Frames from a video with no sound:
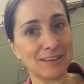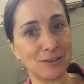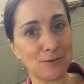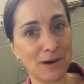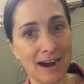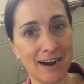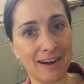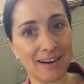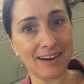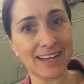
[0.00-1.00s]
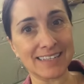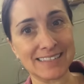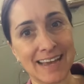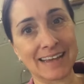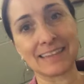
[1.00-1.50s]
you are
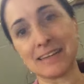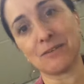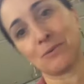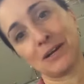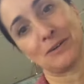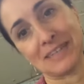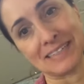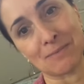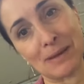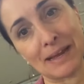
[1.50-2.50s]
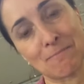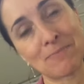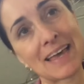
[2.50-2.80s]
exactly where you need to be.